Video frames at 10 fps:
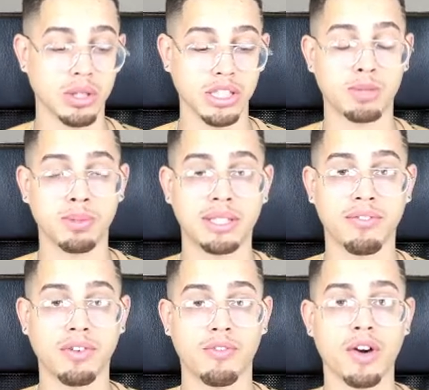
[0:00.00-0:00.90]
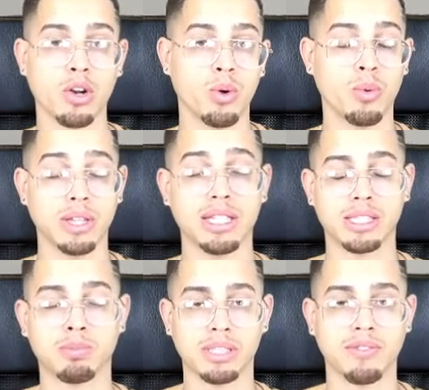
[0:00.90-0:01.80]
with this specific funnel, with
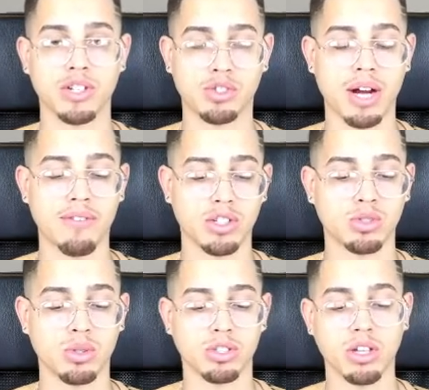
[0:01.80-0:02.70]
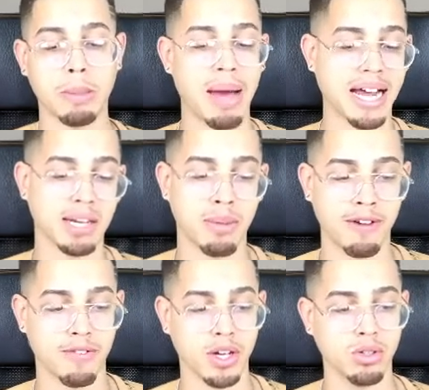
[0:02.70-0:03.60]
this specific traffic source on the back end of
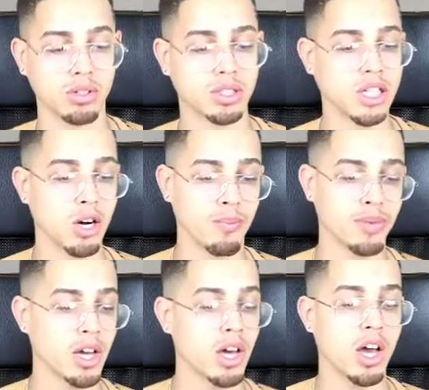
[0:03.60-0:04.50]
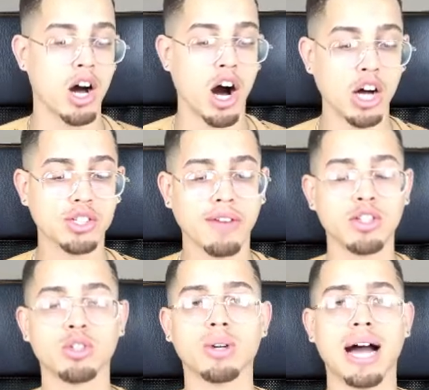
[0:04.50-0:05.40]
my funnel. So all you
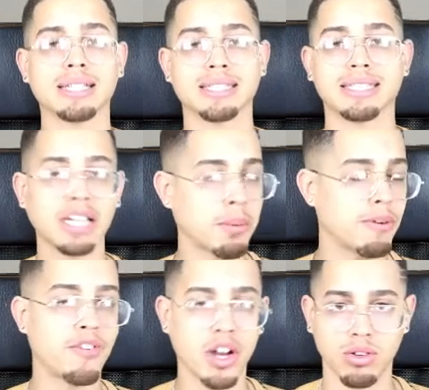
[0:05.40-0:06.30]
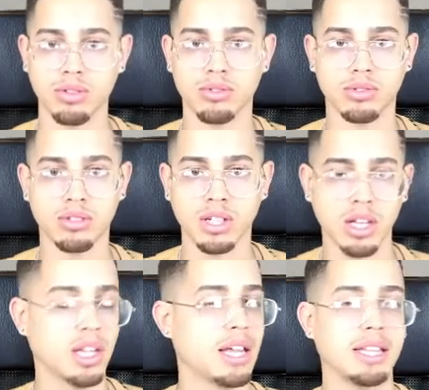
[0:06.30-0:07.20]
have to do, guys, is set up a funnel.
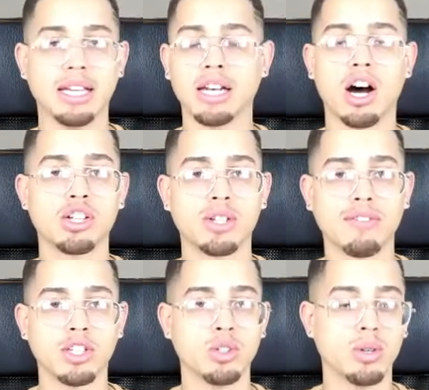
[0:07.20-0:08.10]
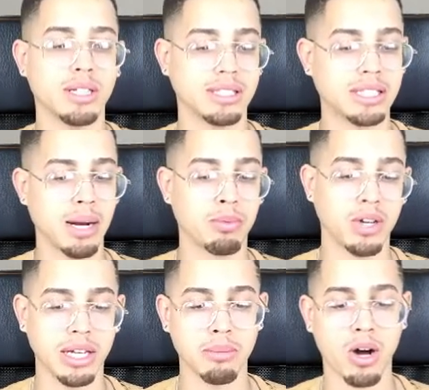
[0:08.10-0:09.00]
Then all you have to do is set up
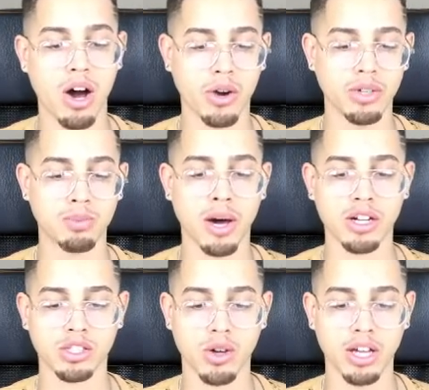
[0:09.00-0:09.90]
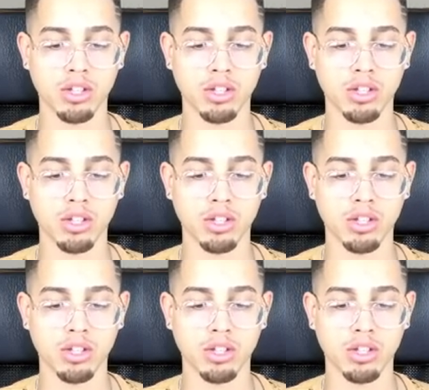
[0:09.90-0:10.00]
your email autoresponder. So